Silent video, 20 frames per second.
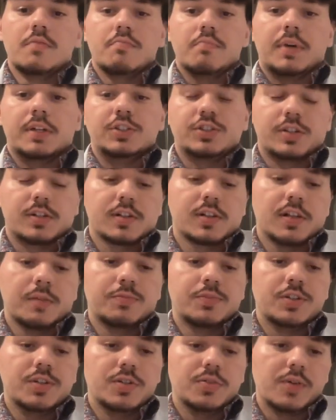My Journal
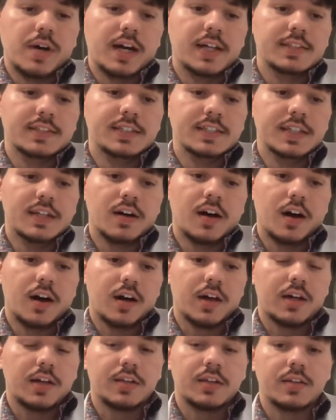Club 2 I did
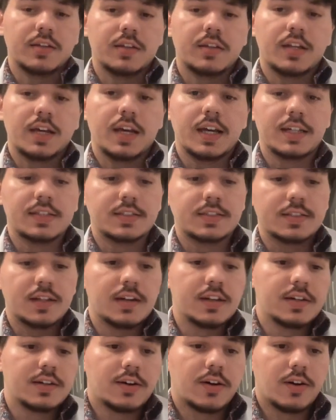on a
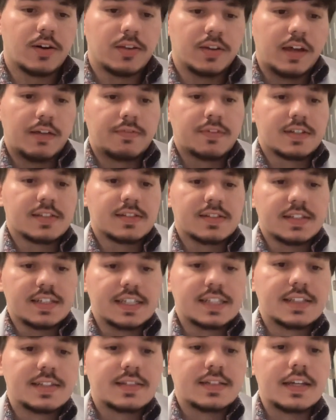study called Efficacy
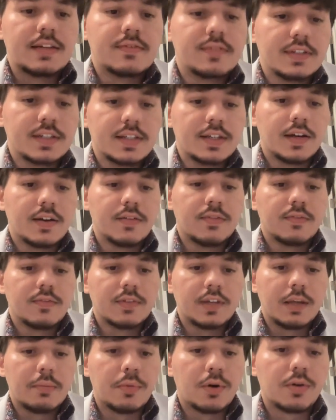and Safety of
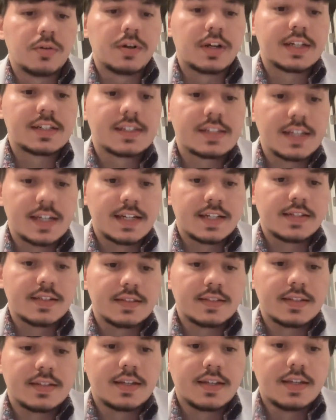
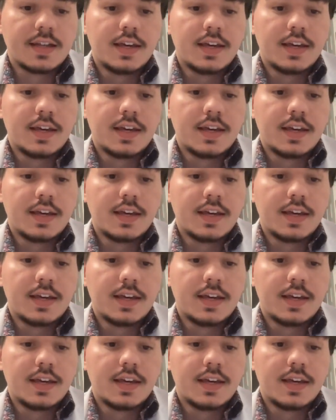Lemborexant